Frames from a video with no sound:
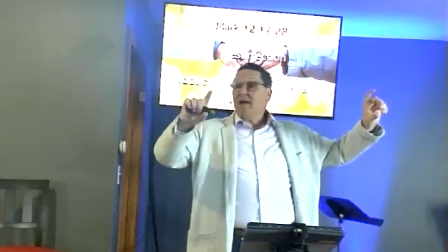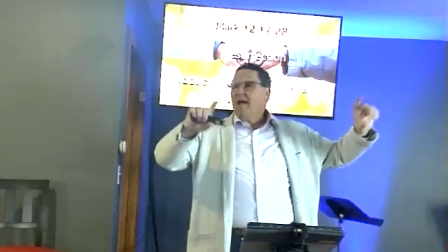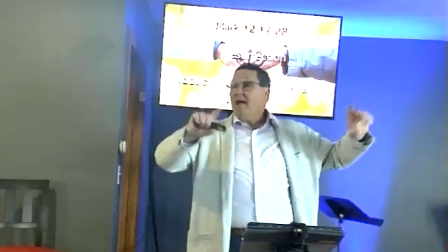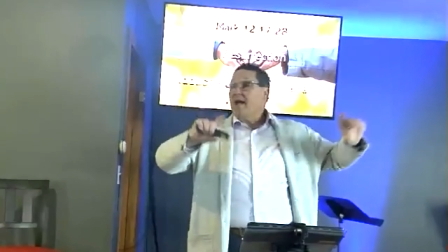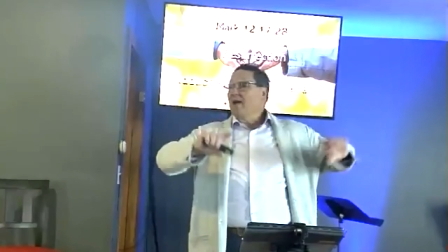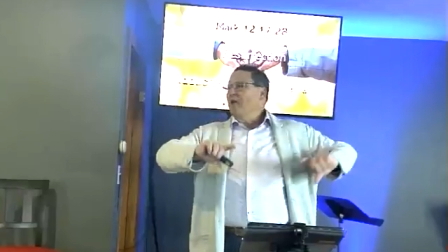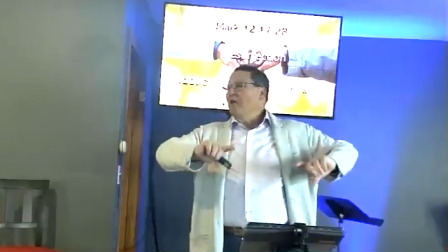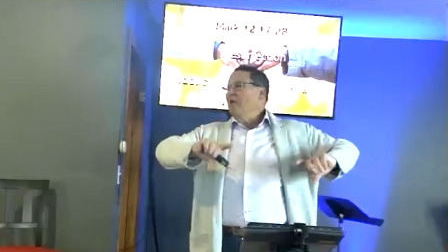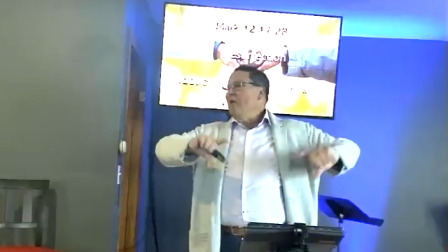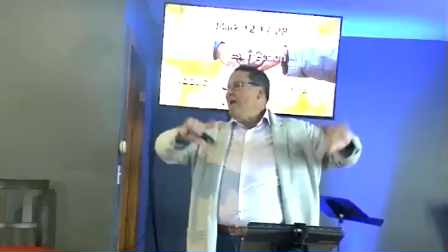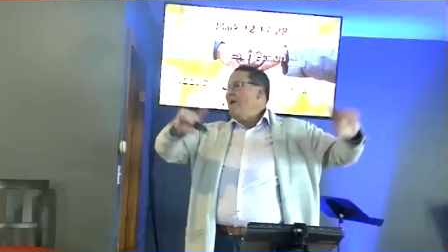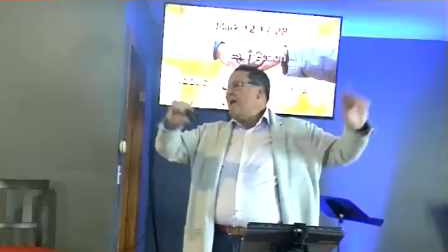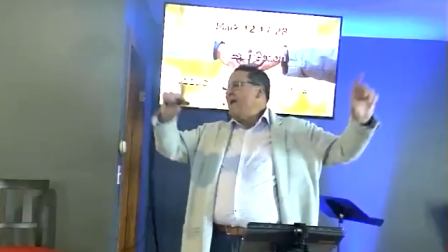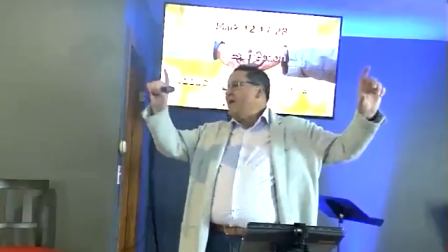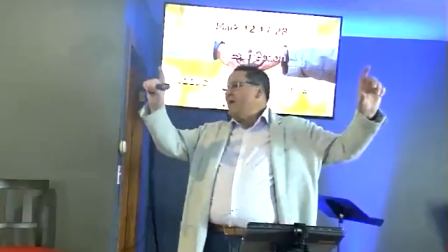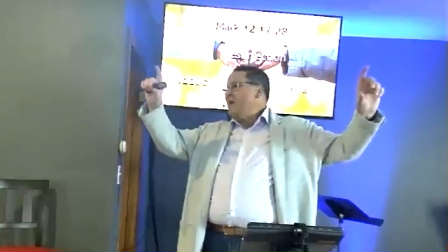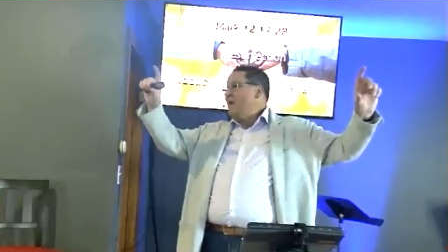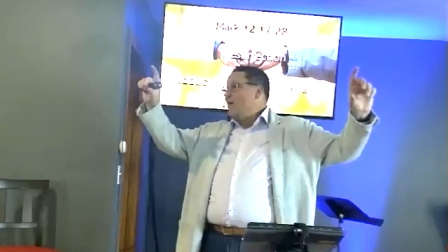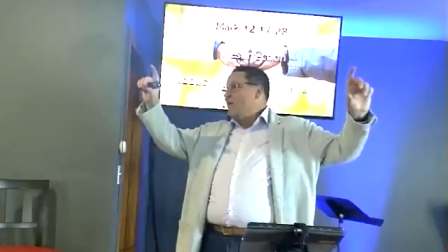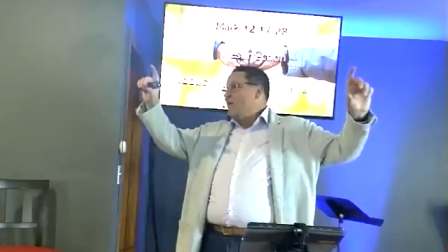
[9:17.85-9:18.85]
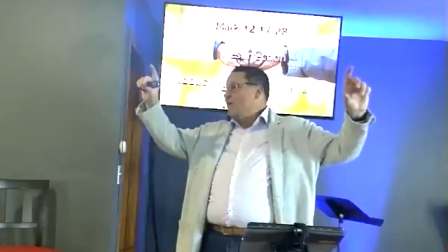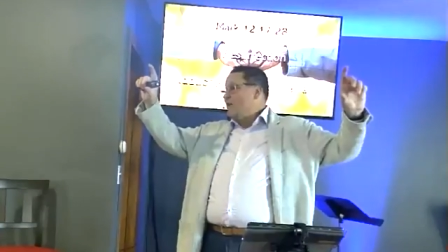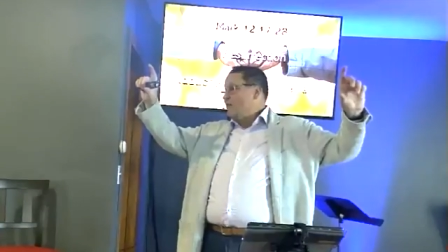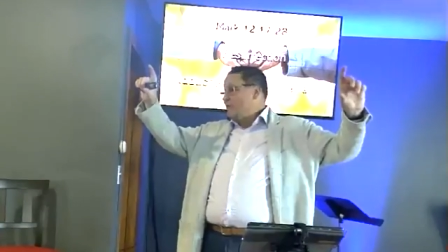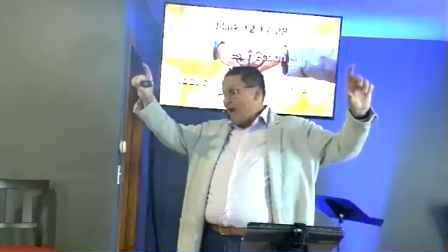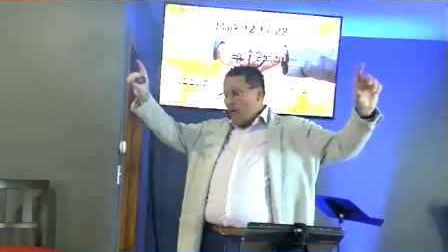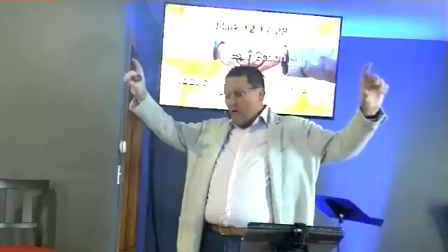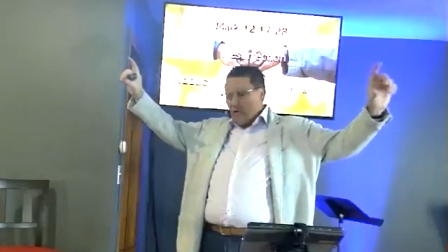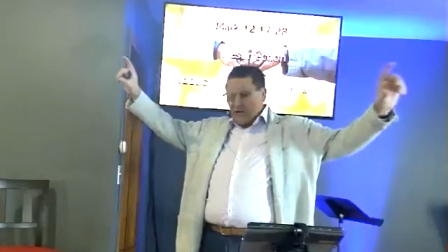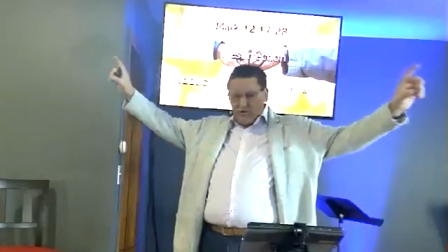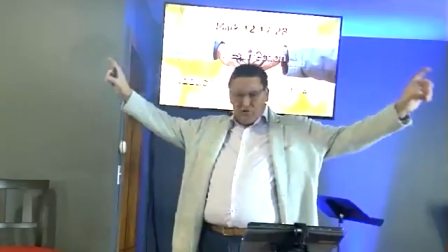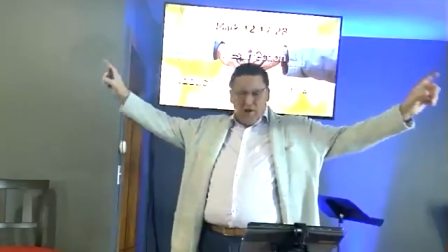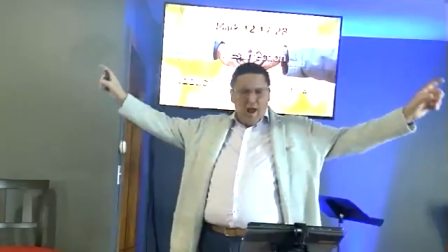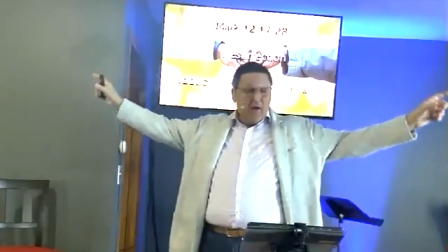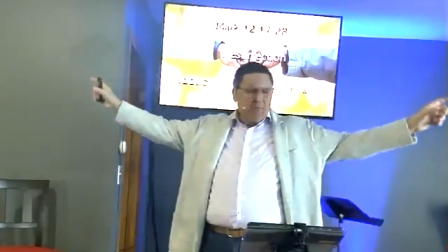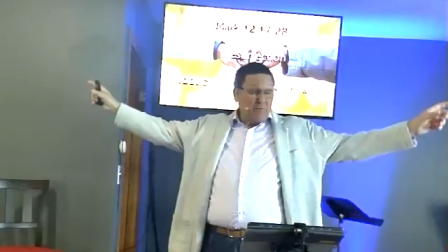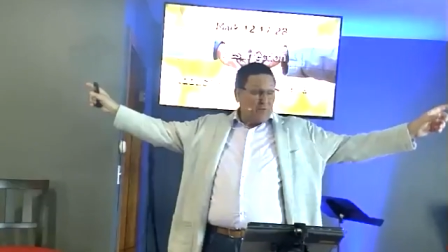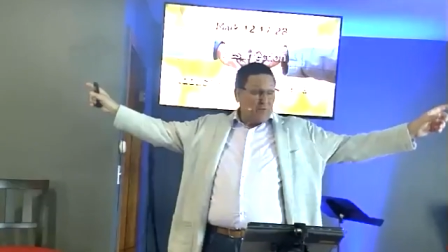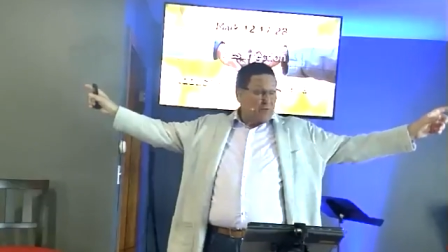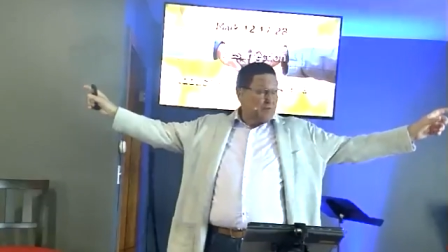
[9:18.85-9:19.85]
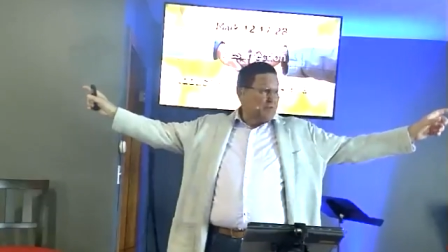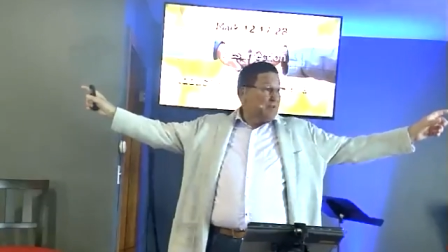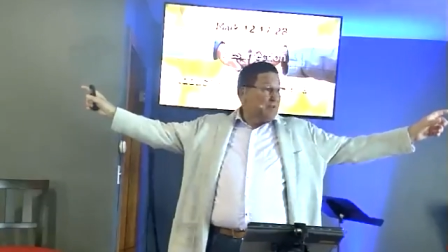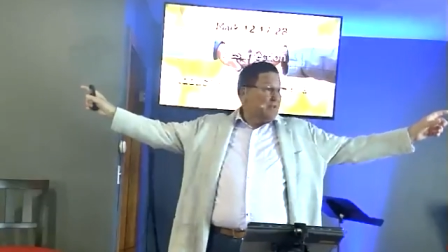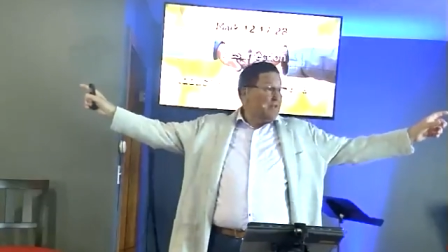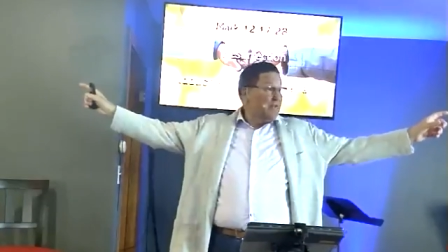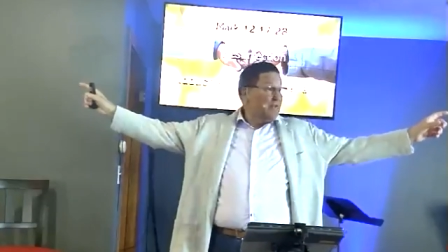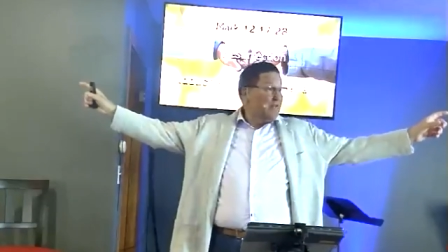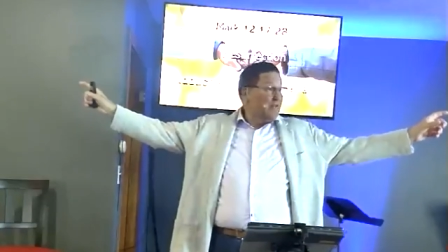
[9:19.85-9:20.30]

and lay aristocracy.